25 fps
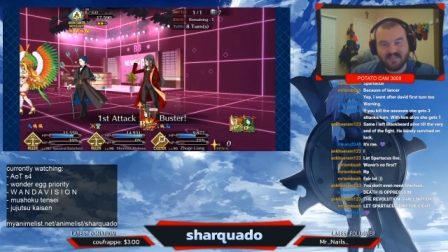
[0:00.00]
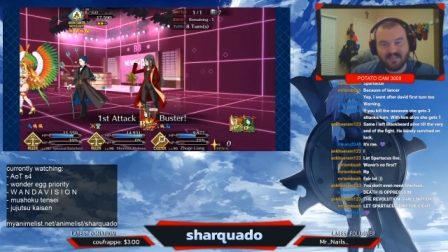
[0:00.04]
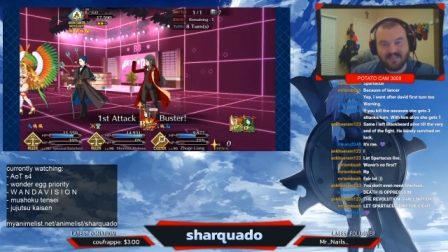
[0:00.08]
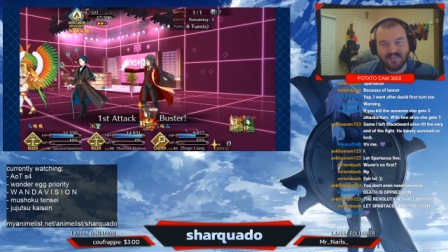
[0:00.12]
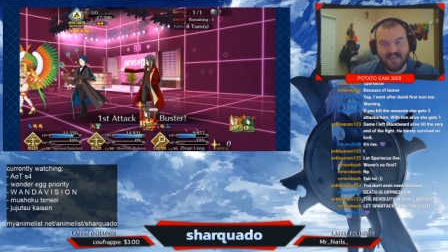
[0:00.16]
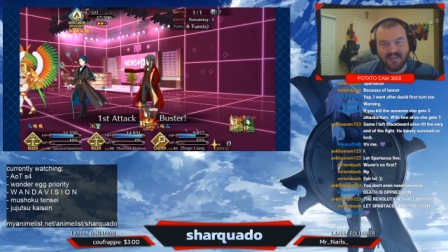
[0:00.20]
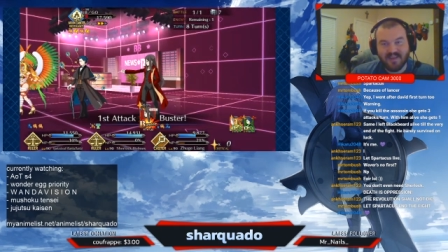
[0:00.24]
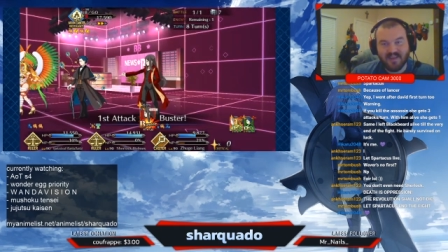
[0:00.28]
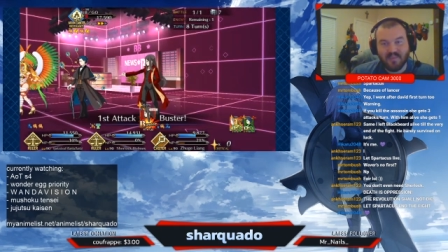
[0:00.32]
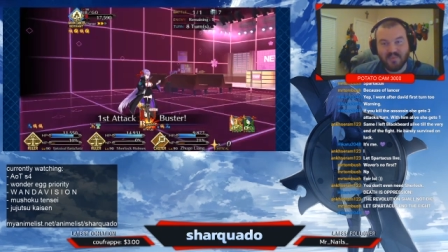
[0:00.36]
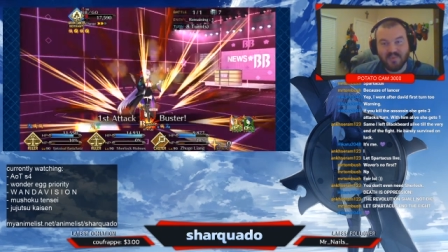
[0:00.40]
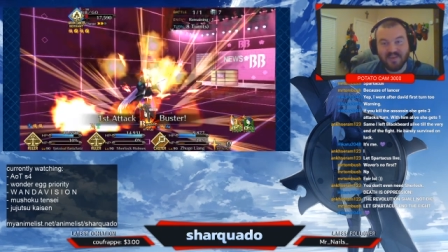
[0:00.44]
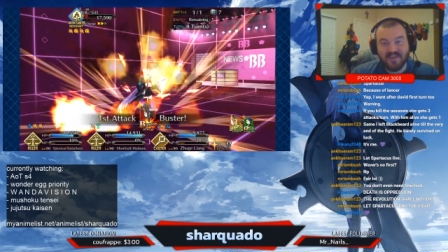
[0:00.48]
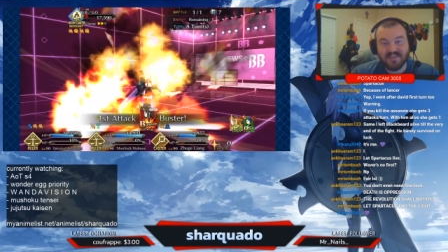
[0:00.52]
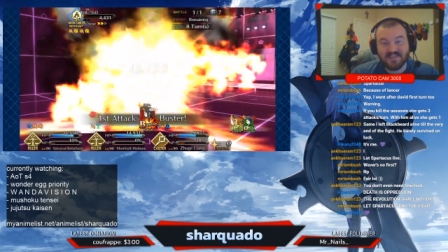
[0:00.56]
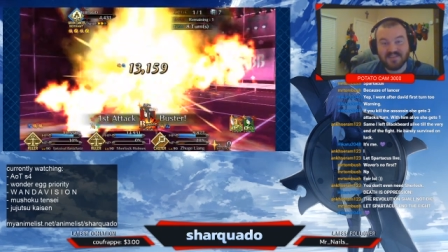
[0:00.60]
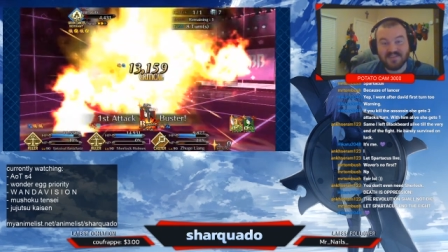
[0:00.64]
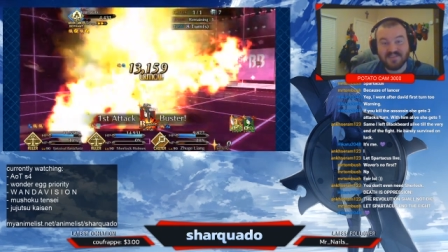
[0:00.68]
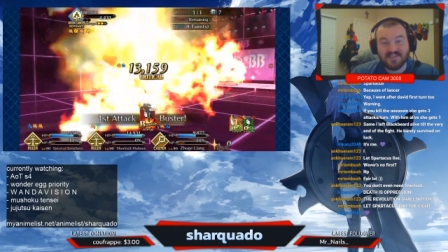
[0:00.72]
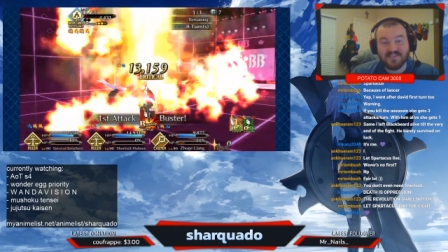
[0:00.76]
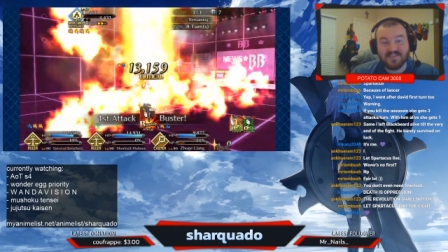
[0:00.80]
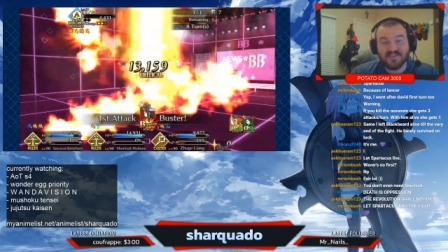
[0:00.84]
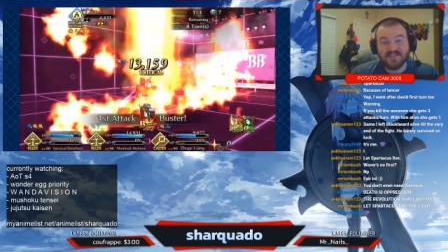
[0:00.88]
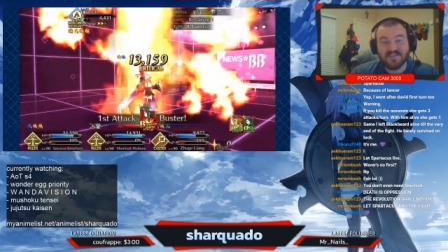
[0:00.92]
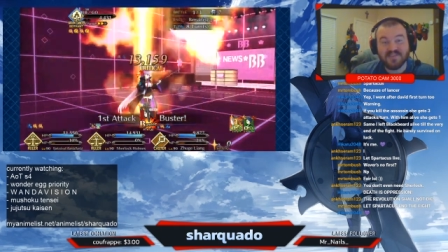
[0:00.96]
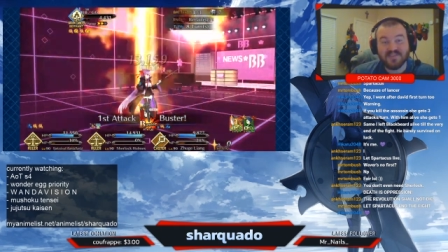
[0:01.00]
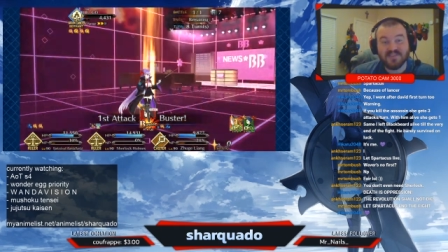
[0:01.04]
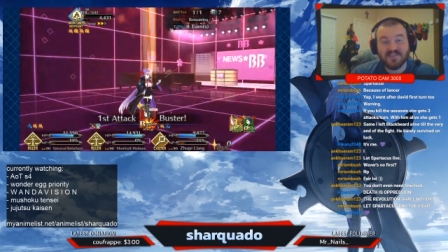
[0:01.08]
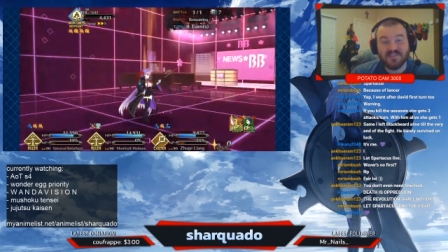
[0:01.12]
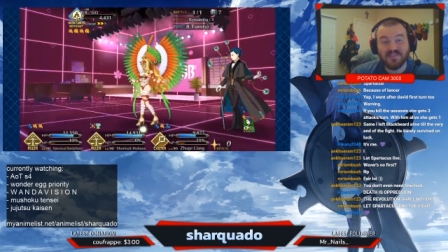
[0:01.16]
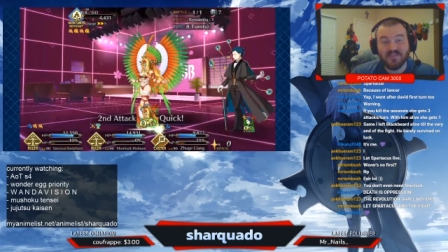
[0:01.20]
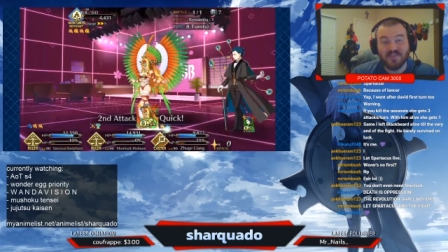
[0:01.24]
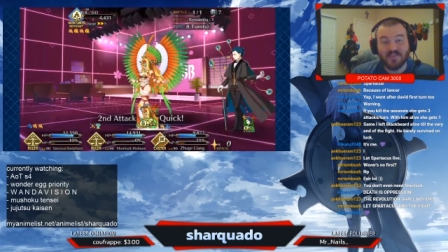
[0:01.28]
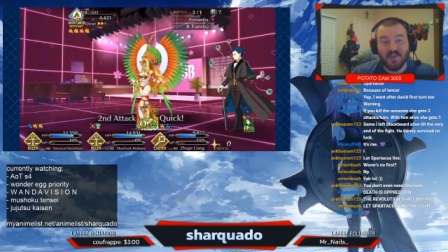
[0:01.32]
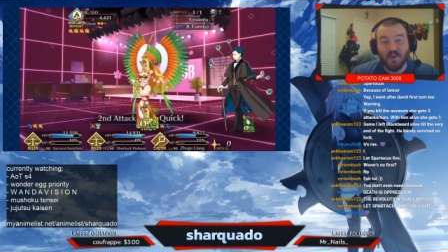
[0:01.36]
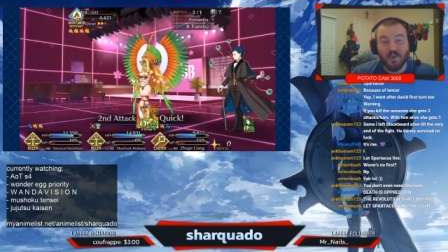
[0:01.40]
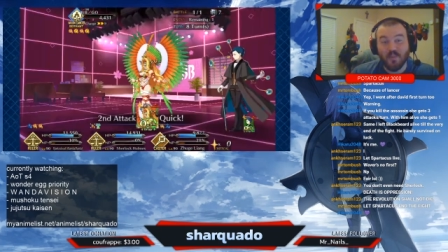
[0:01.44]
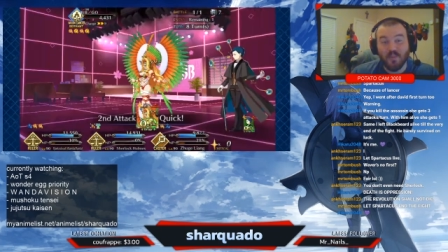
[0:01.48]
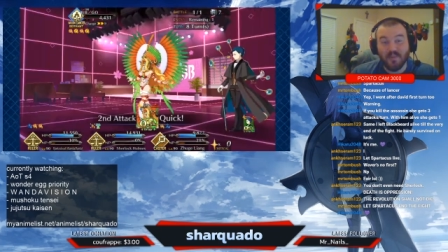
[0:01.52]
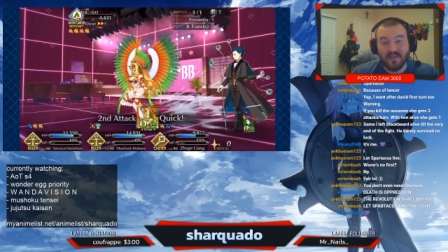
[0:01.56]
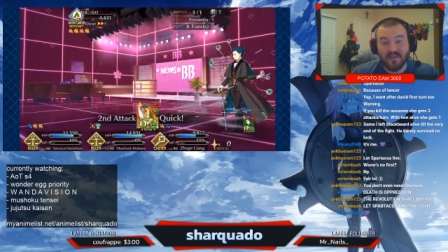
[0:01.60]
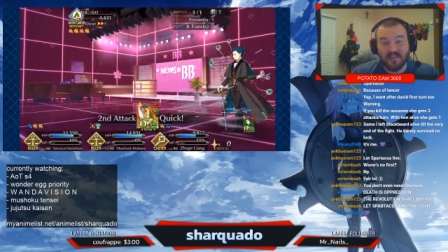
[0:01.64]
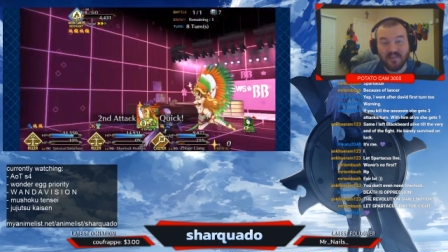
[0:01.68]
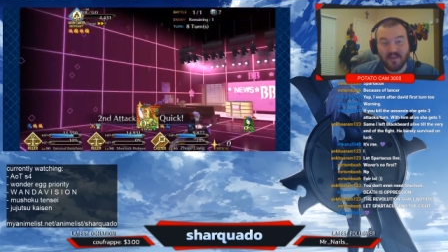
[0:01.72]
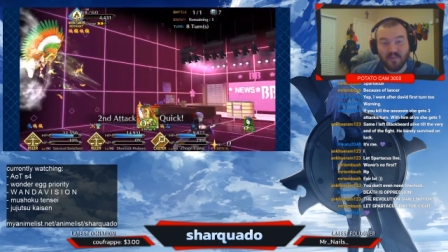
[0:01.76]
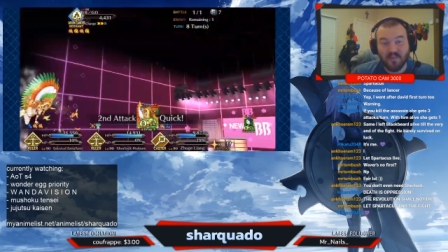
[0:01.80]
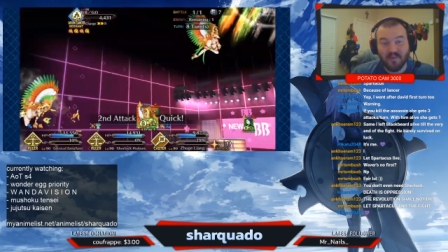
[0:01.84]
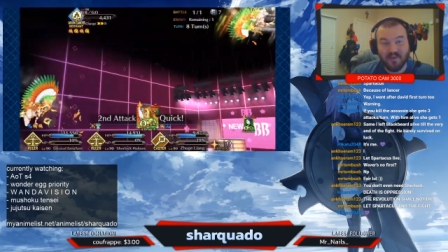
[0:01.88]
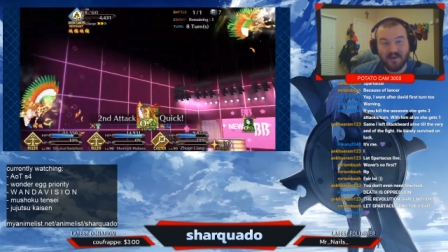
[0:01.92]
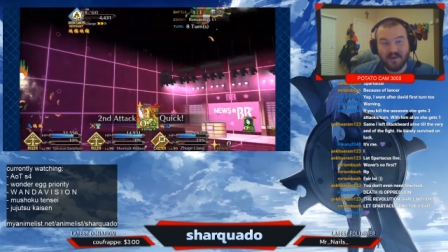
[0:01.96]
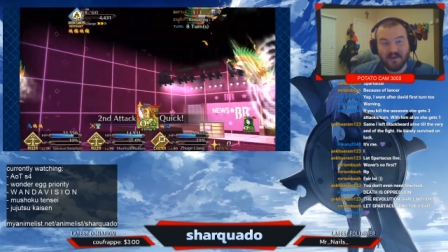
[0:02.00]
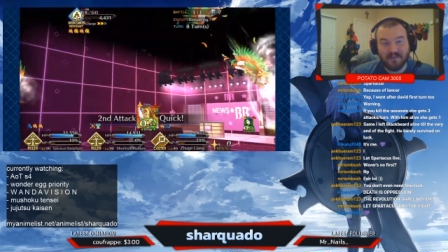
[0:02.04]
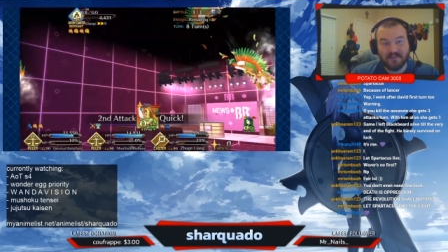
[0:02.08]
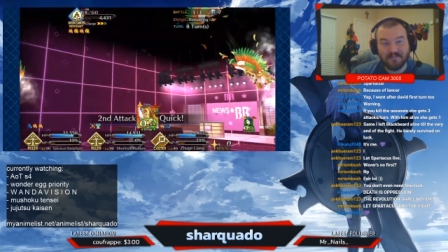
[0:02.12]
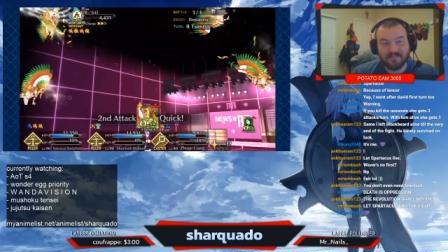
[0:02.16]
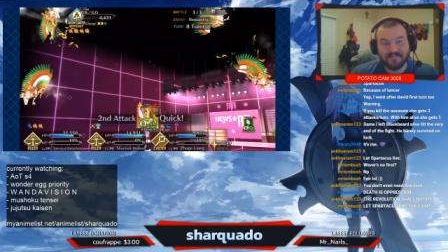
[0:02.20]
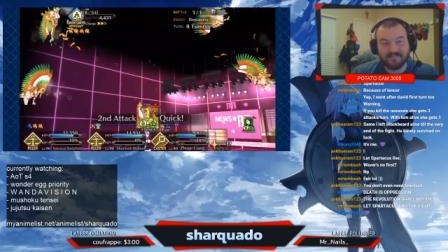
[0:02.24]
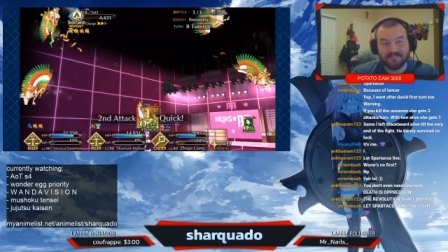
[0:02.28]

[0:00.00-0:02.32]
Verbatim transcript: that went stupidly well.